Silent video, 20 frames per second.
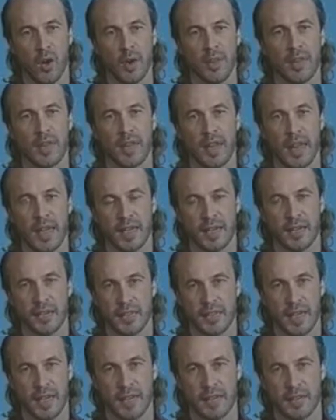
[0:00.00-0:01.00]
thing that I could
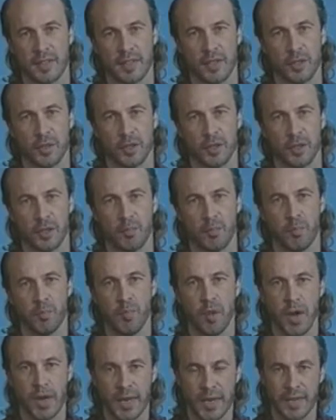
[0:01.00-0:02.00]
say is that you should
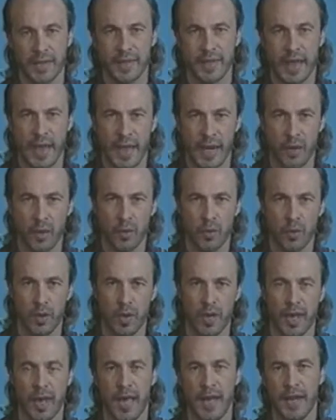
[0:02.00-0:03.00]
break down
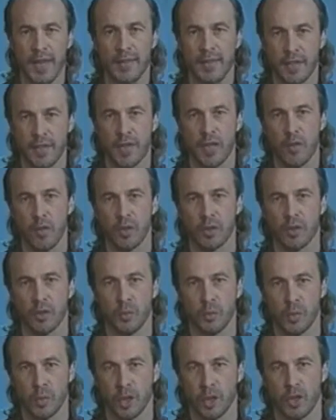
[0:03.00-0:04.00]
anything that you want to
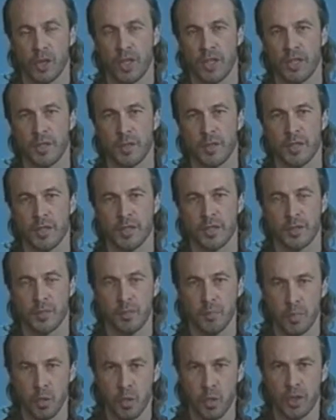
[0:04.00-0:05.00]
work on into its
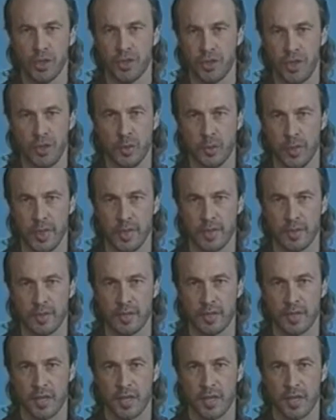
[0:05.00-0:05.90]
smallest units.